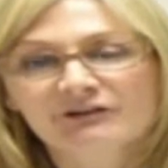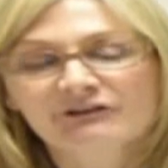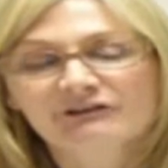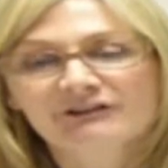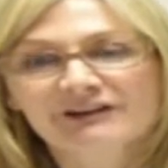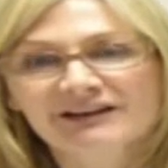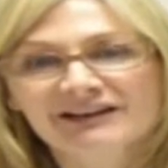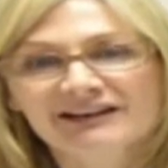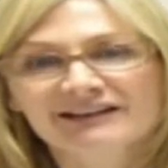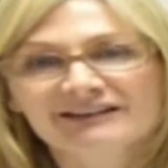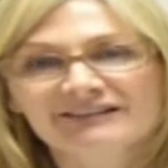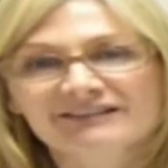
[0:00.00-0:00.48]
there
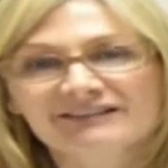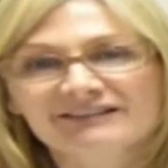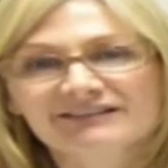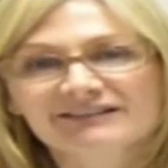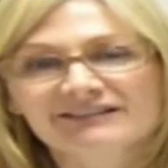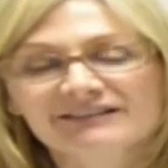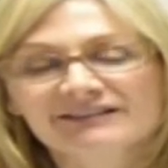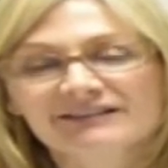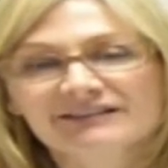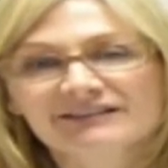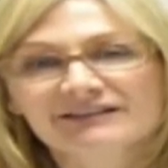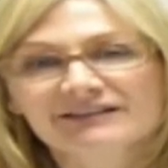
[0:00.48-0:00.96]

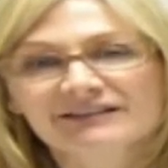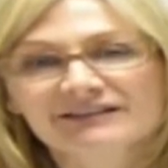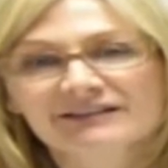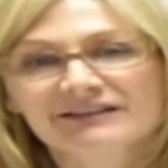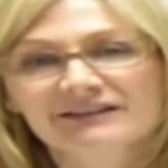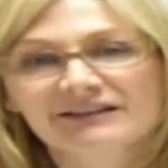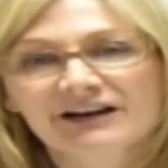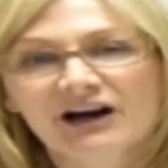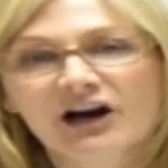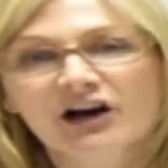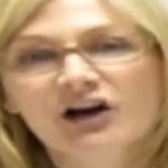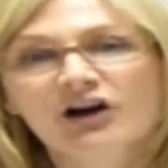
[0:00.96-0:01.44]
is
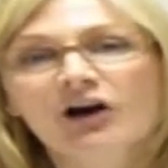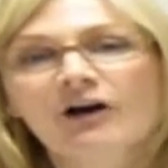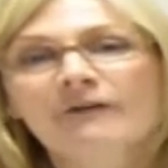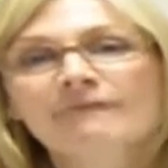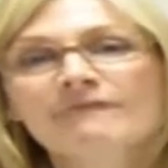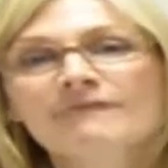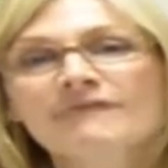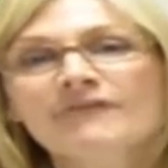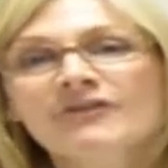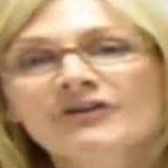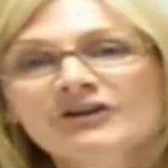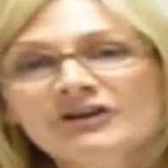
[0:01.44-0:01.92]
a
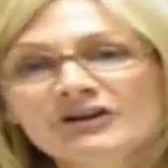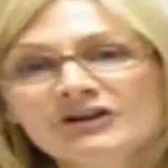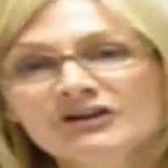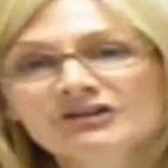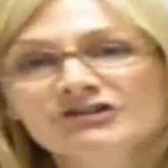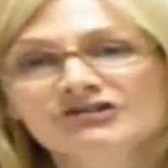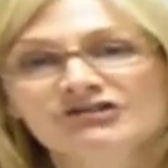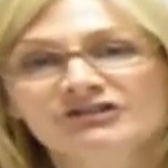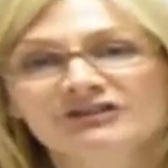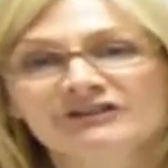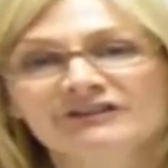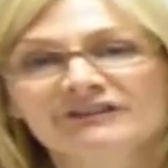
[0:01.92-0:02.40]

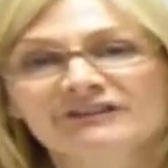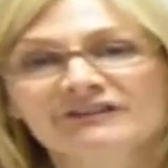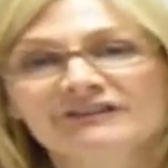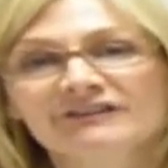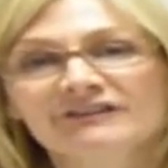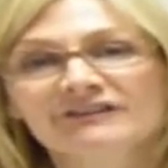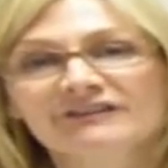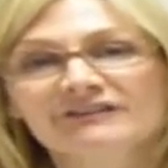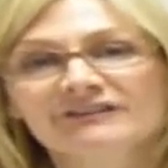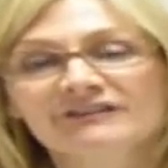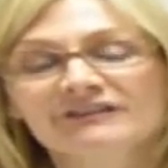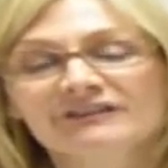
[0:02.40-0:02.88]

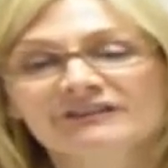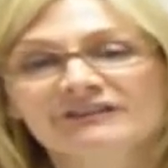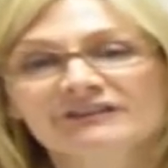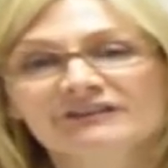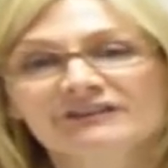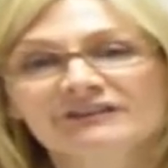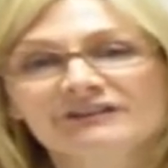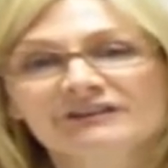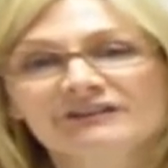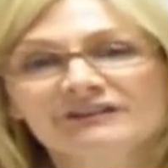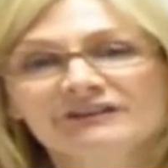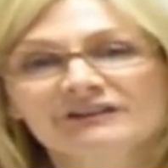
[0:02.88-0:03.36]
convergence
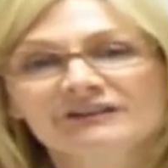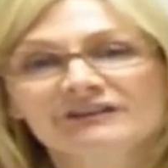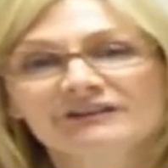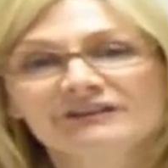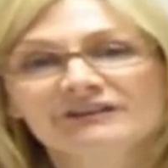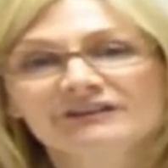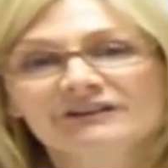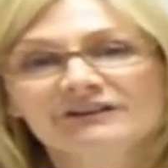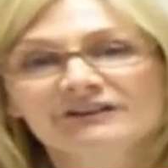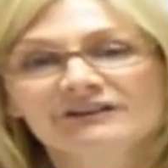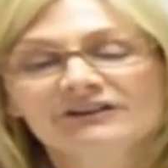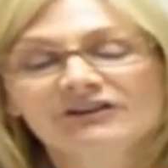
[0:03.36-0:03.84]

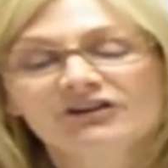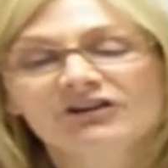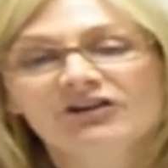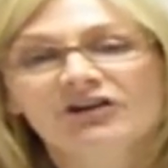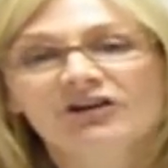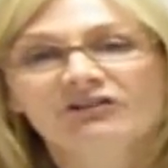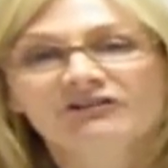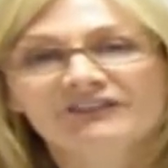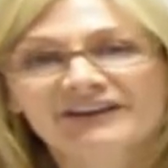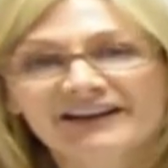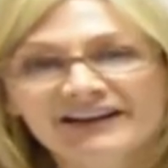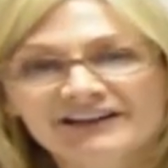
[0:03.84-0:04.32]

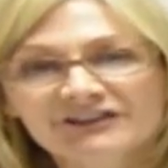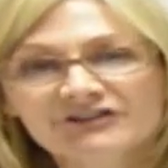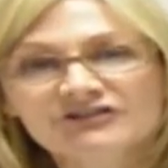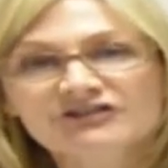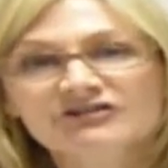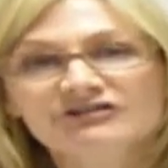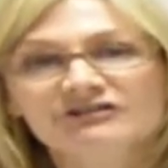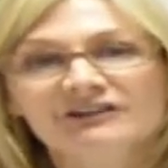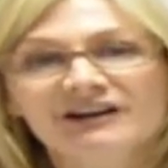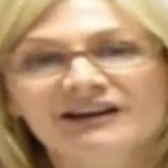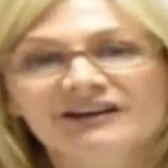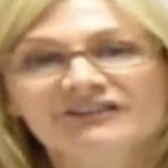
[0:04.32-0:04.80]
of
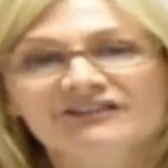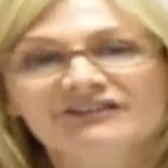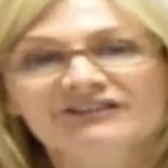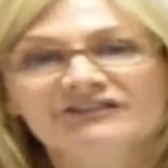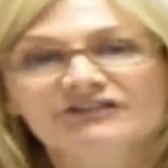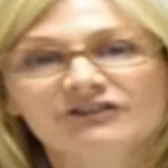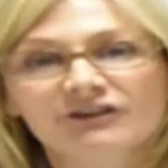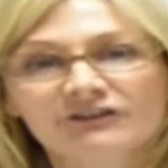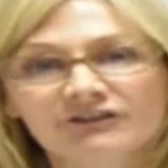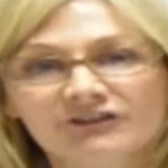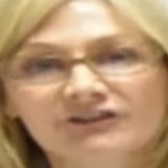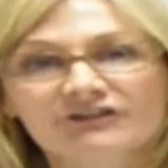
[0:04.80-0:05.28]

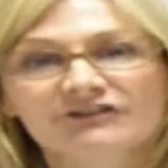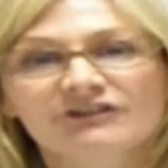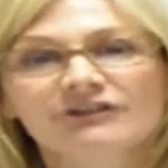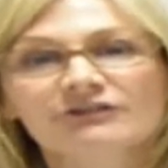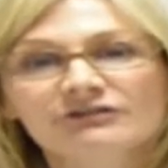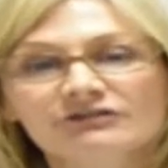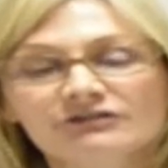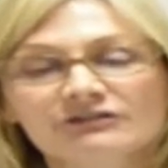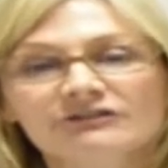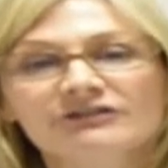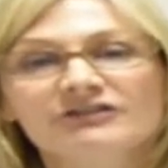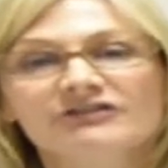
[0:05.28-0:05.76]
interest on the
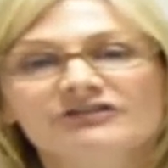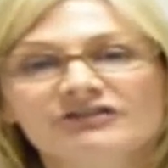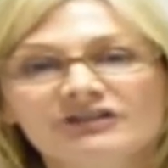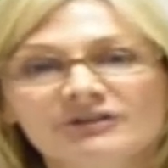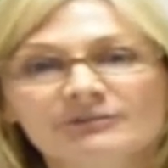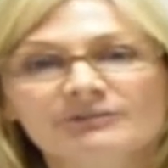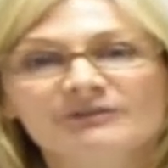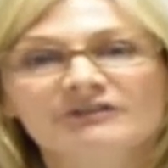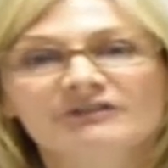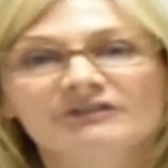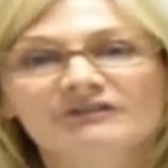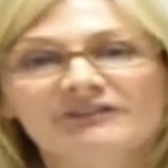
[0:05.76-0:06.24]
social
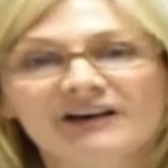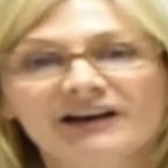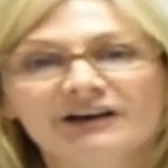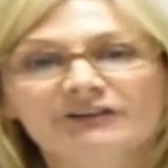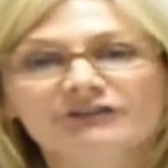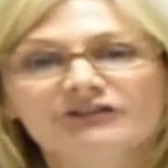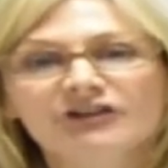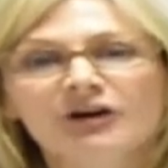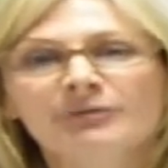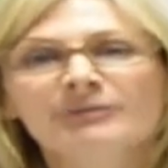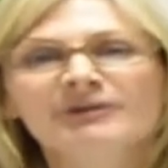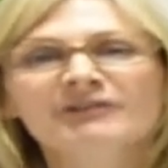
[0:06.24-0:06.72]
determinants of
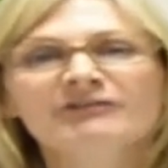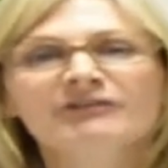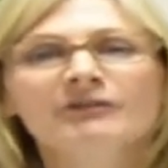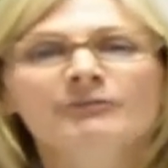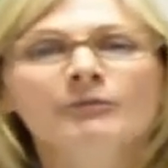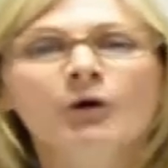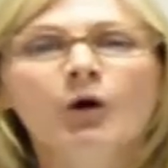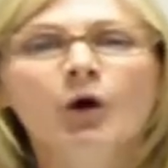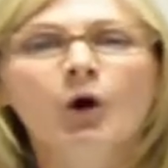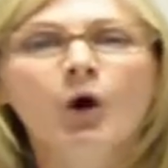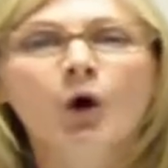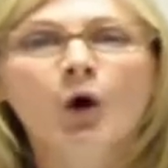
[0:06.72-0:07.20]
health coming
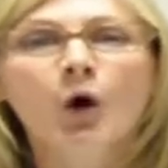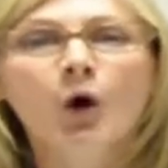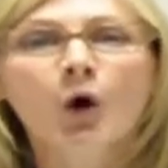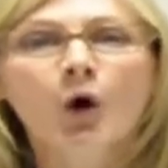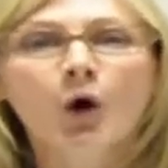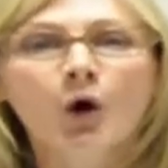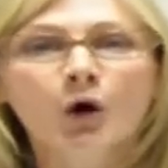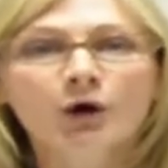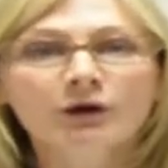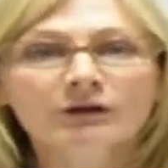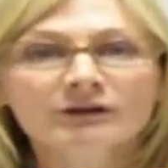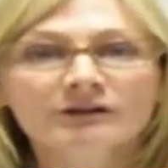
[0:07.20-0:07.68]
from
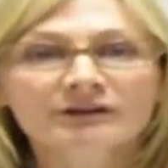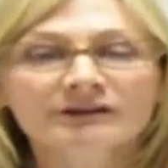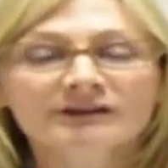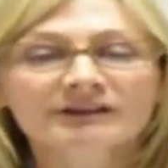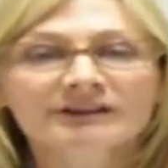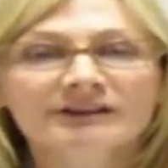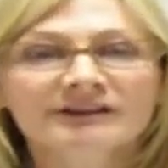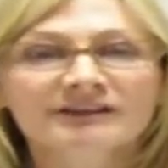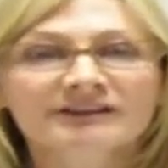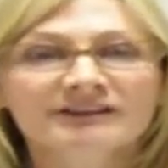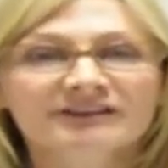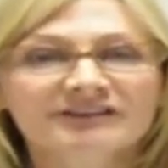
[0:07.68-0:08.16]
all
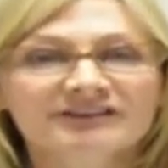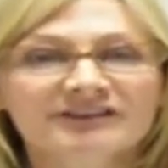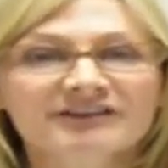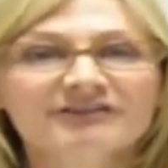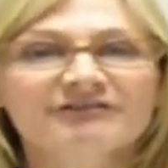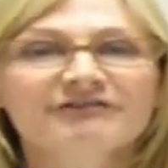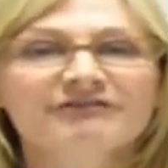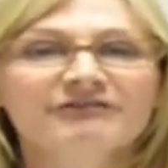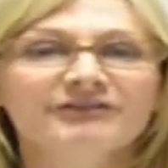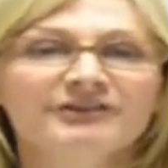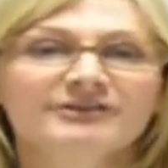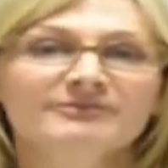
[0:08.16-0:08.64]

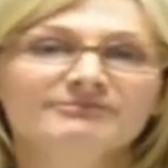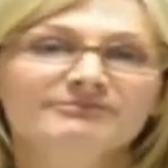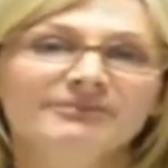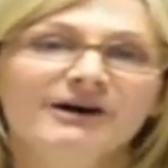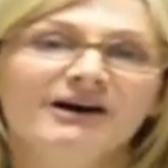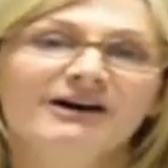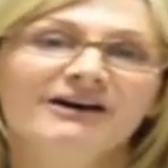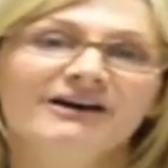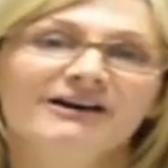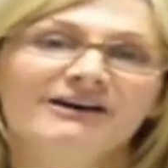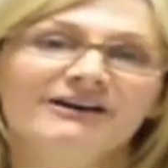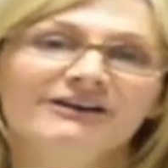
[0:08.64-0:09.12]
different
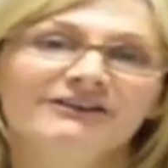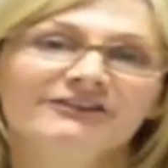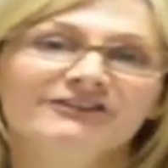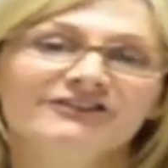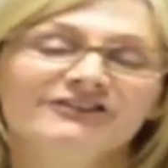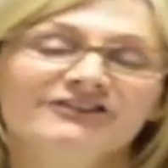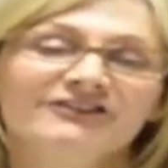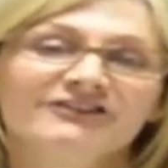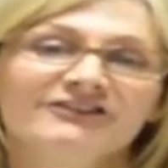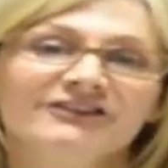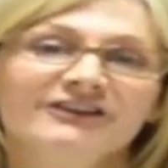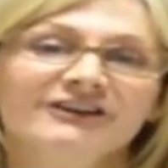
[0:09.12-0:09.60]

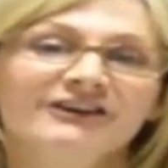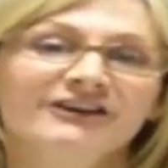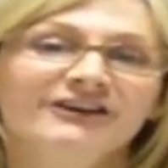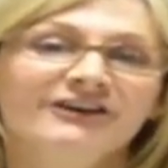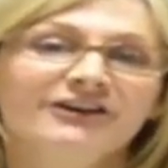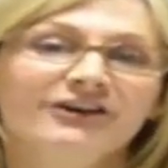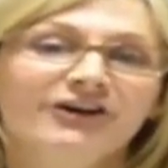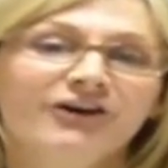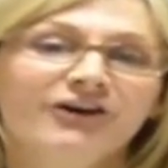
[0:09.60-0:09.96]
parts